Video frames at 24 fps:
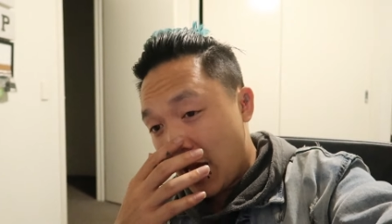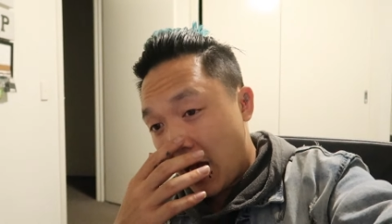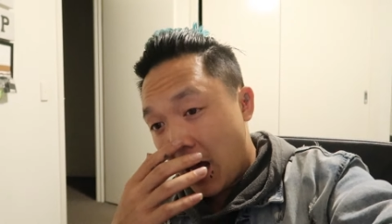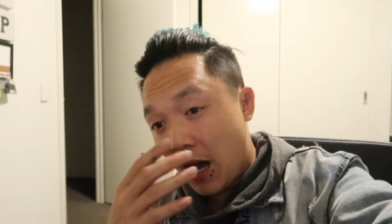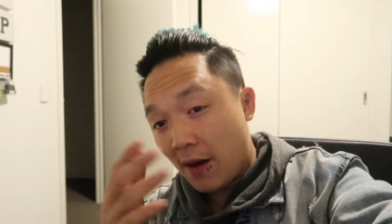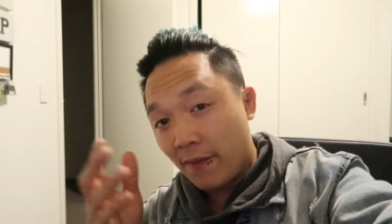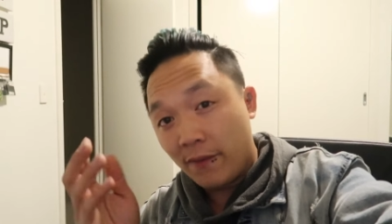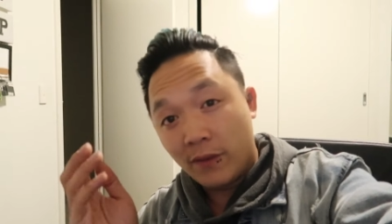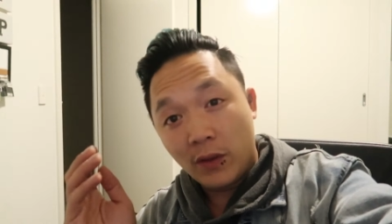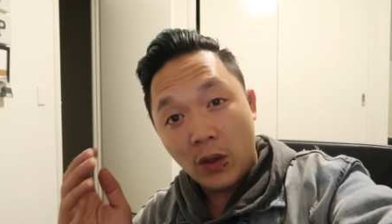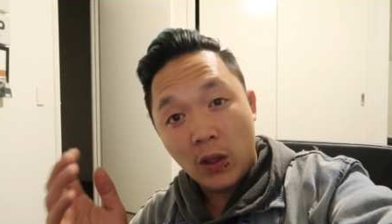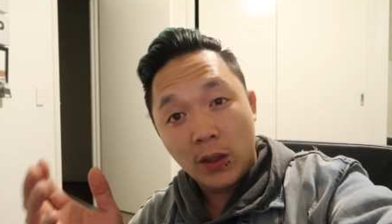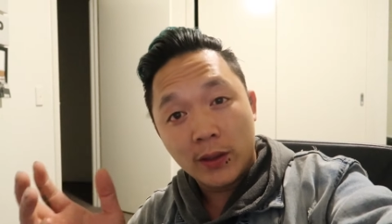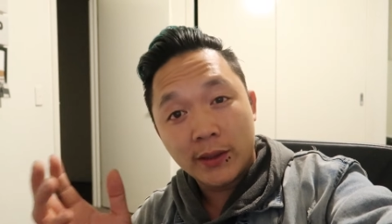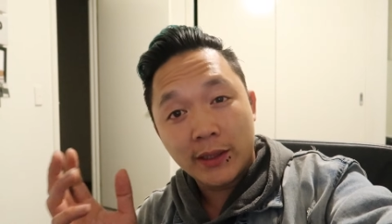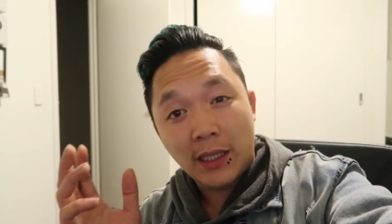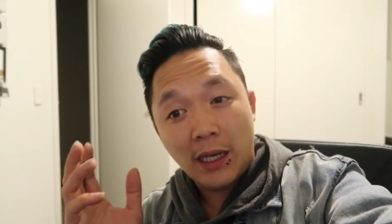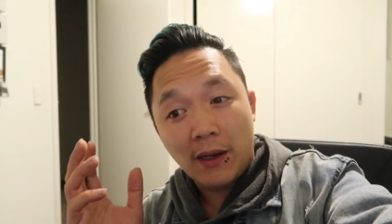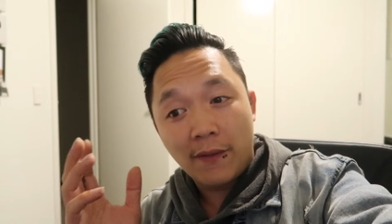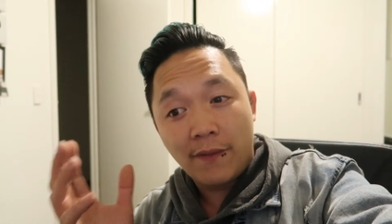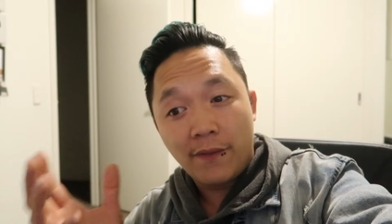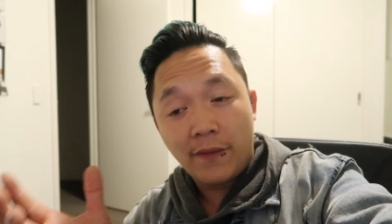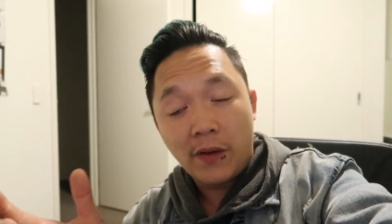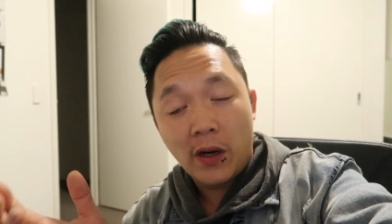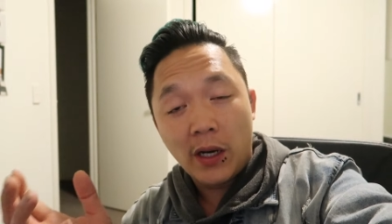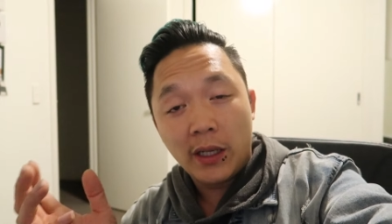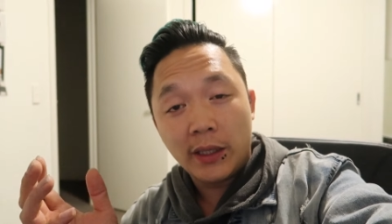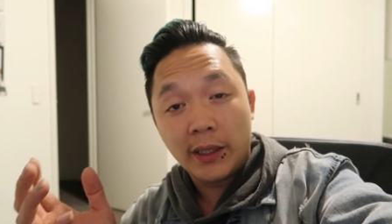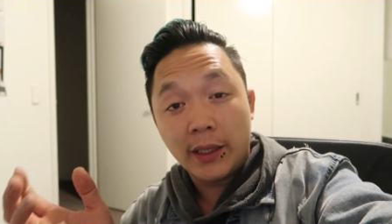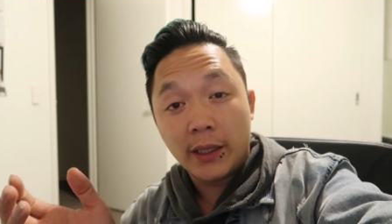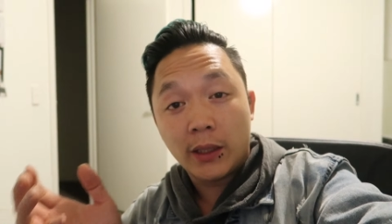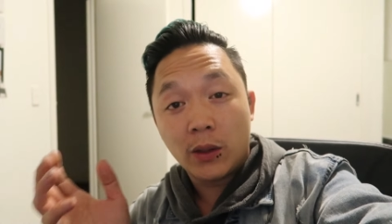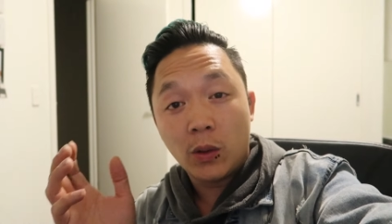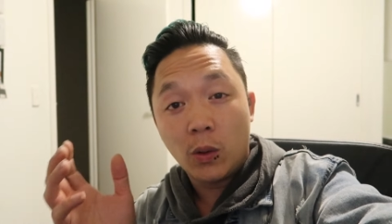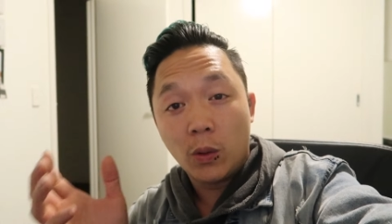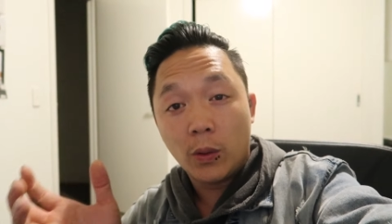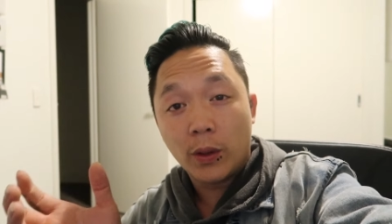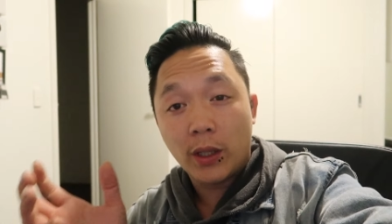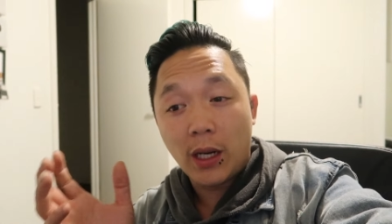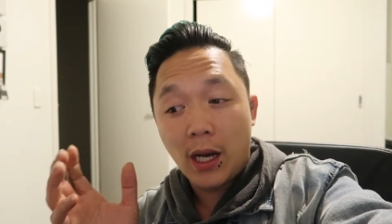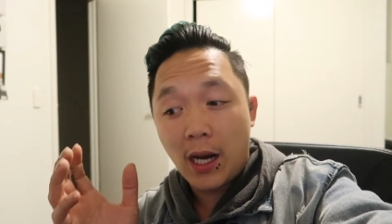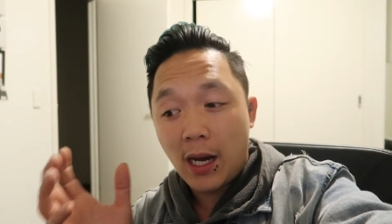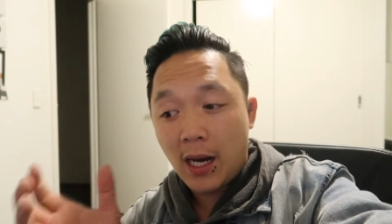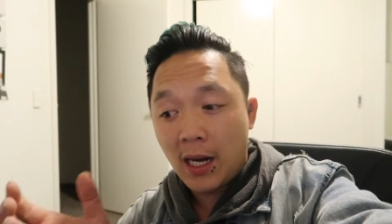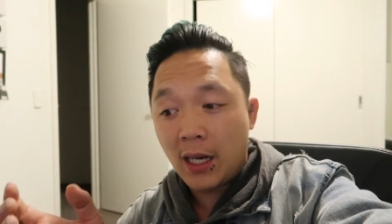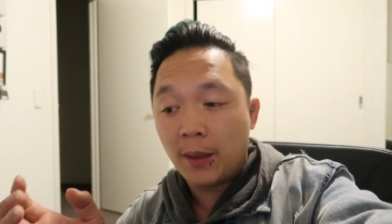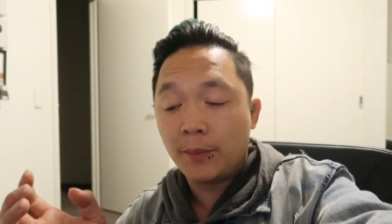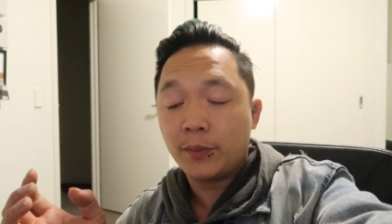Our vlogs are finally caught
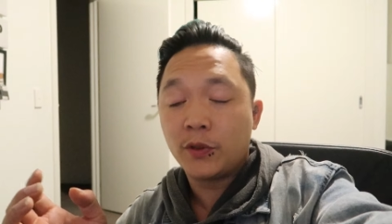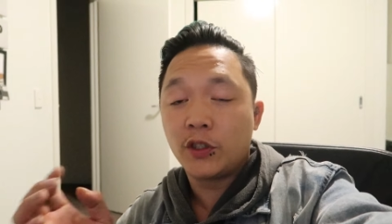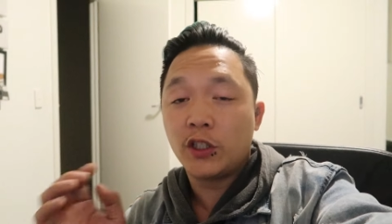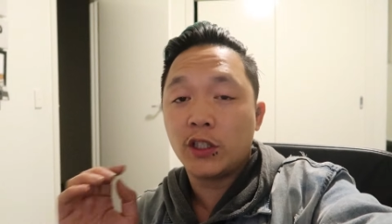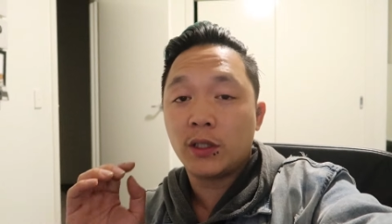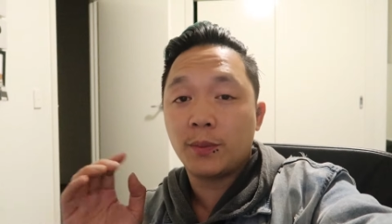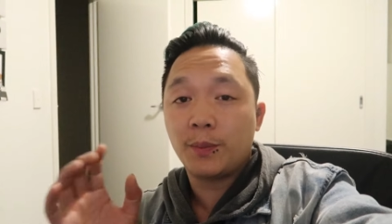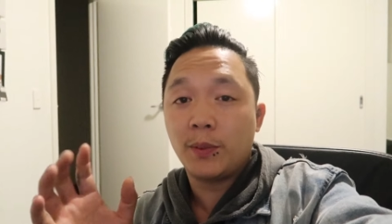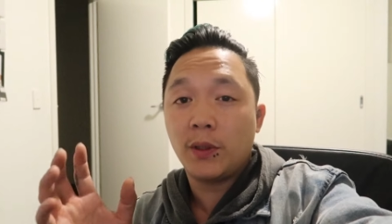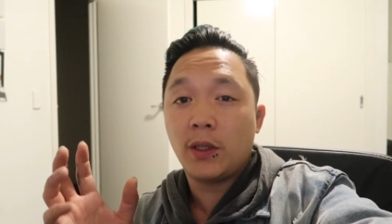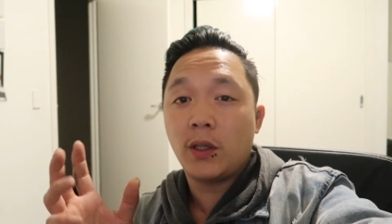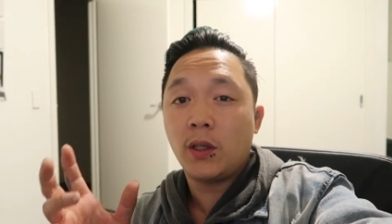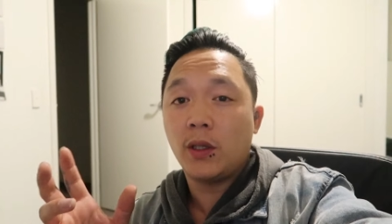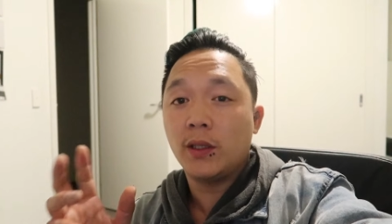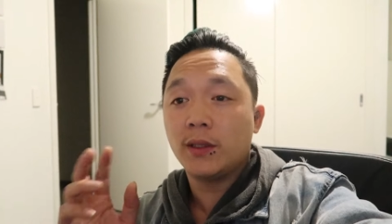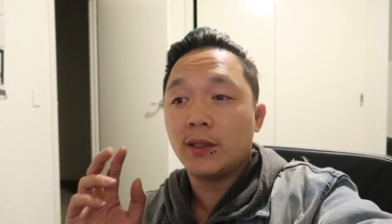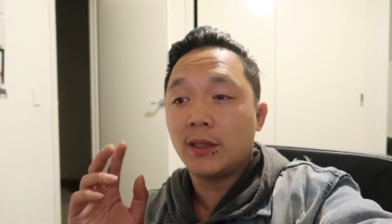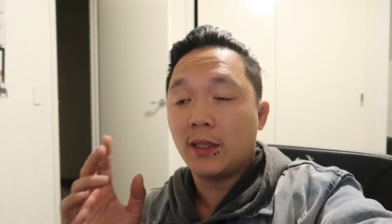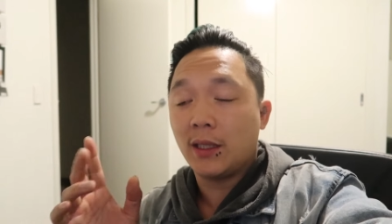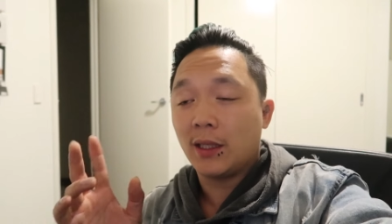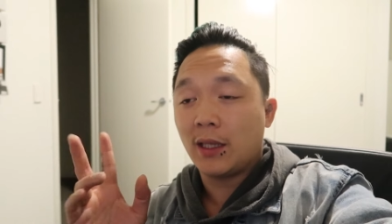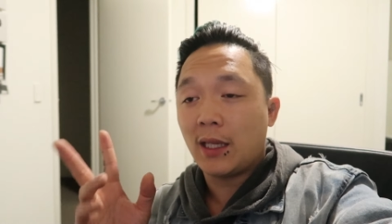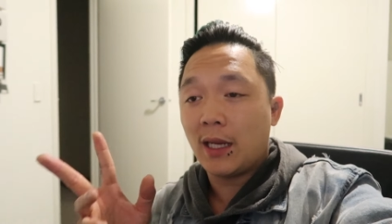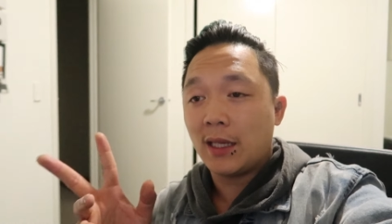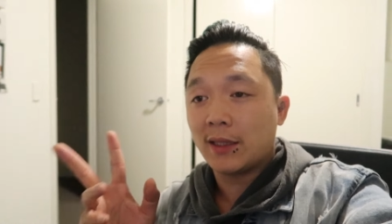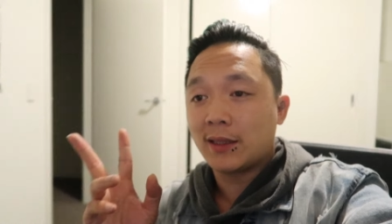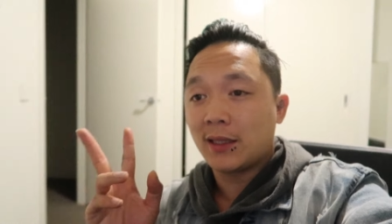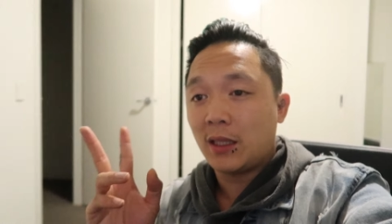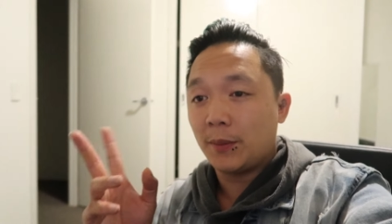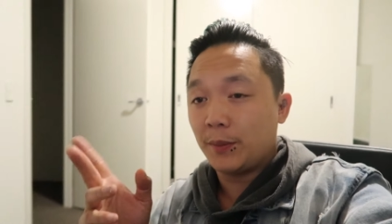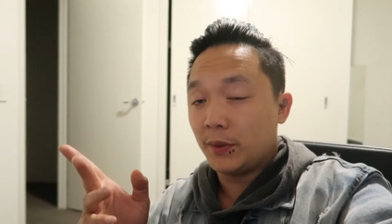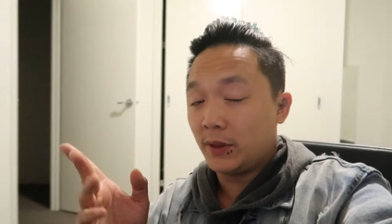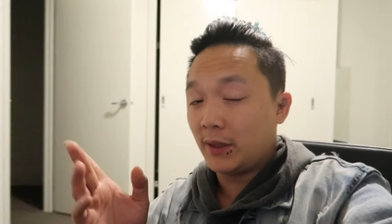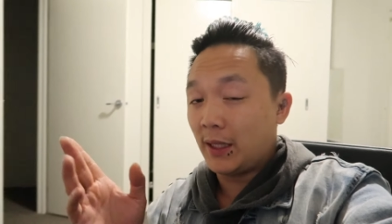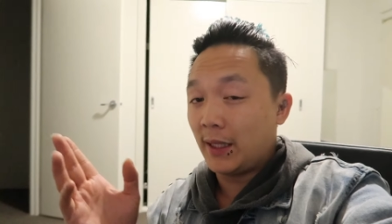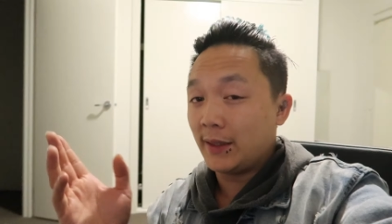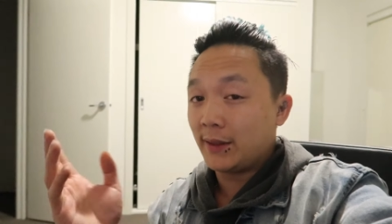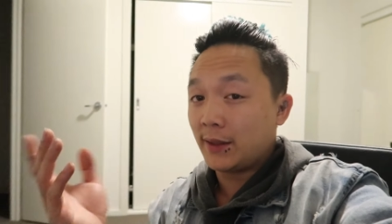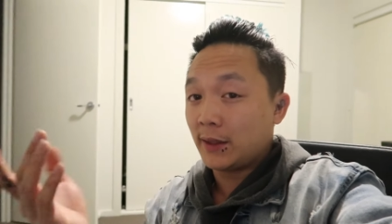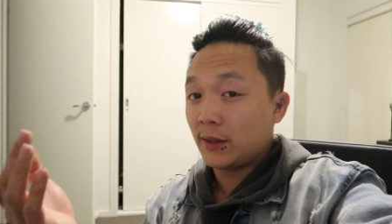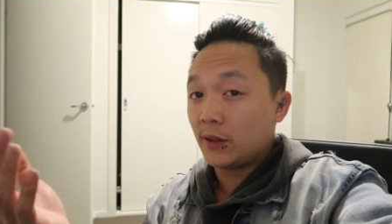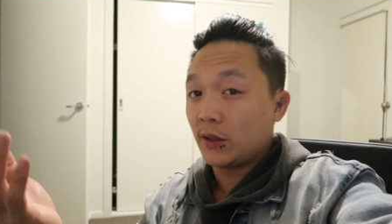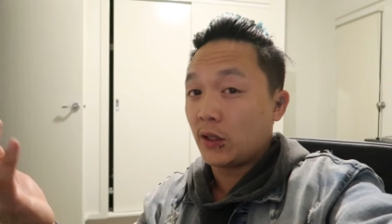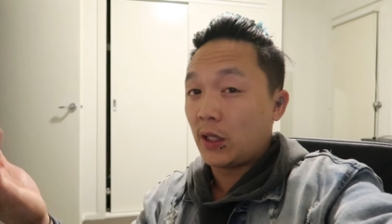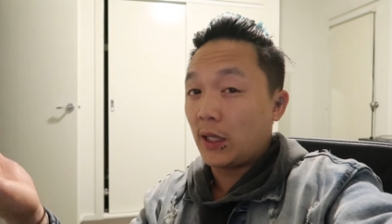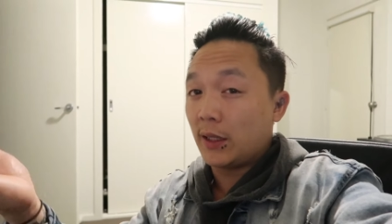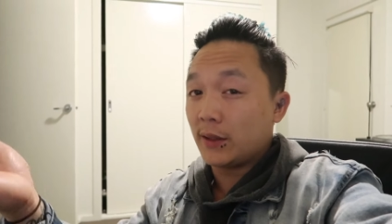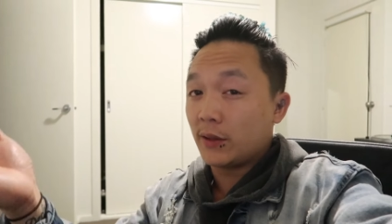up just because in the last couple days
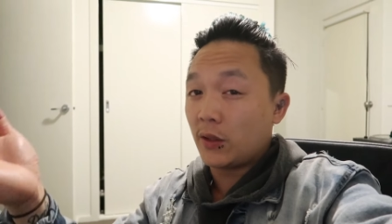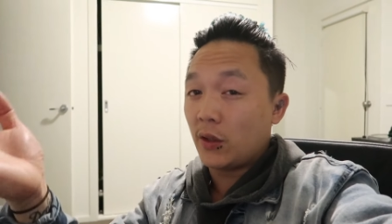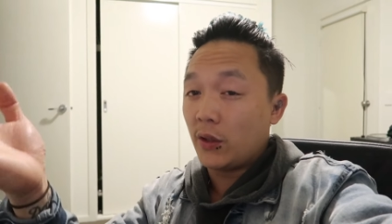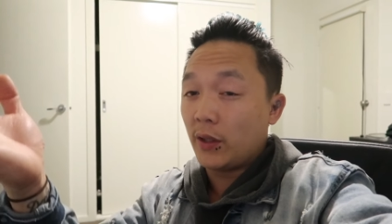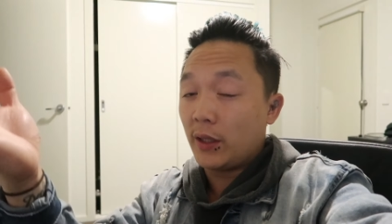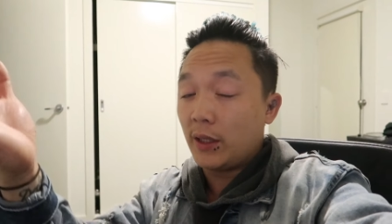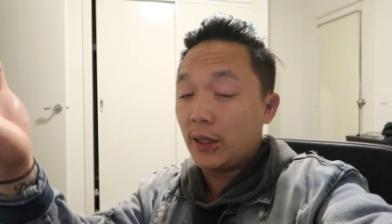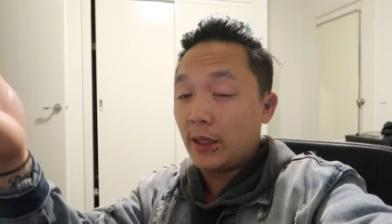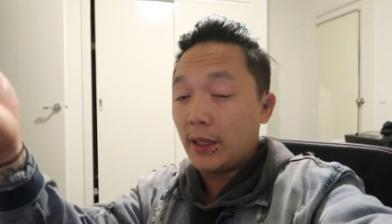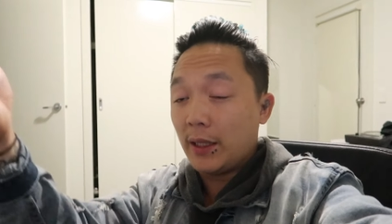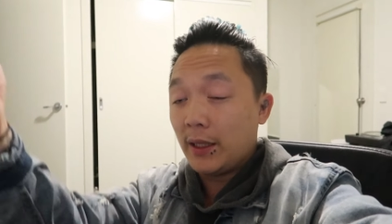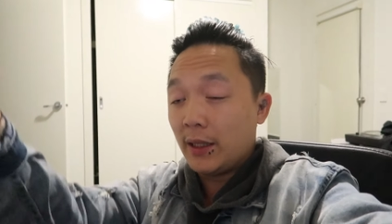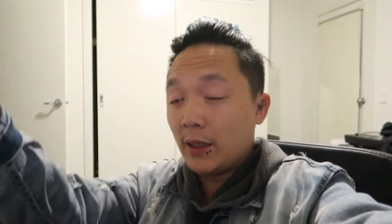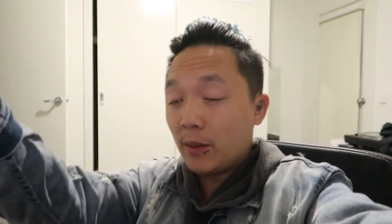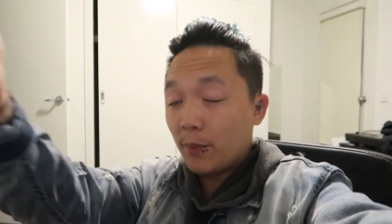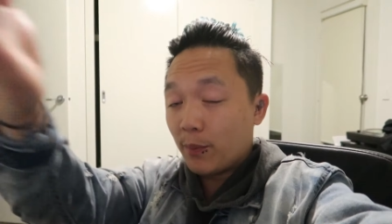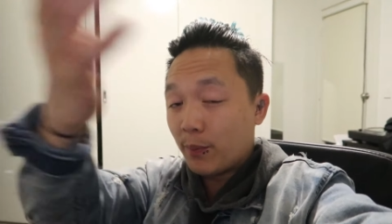as you guys heard in,